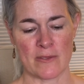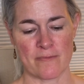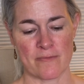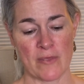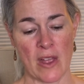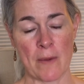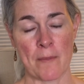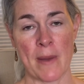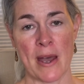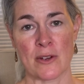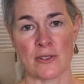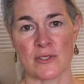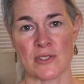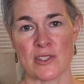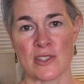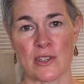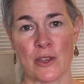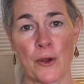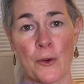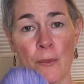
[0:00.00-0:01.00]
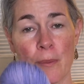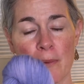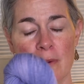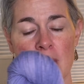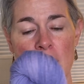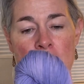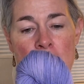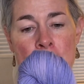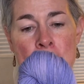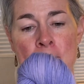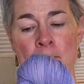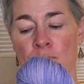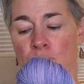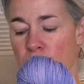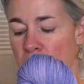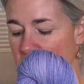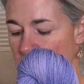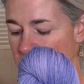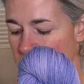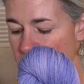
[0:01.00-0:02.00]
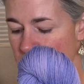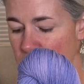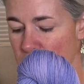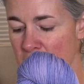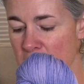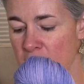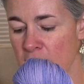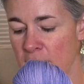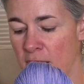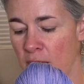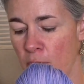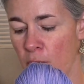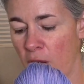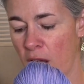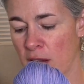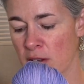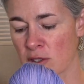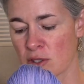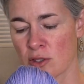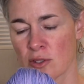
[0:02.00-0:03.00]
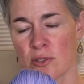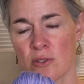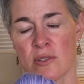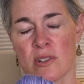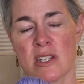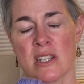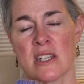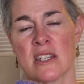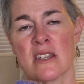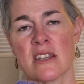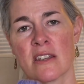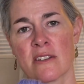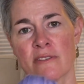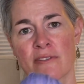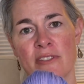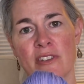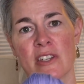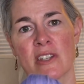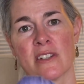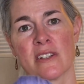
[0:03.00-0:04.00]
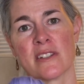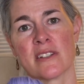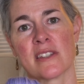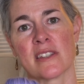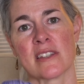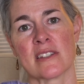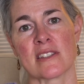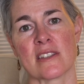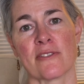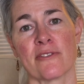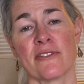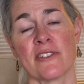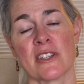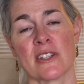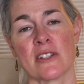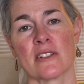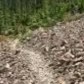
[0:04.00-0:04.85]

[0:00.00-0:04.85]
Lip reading: a mountain slope. But SCREE, a SCREE field is a field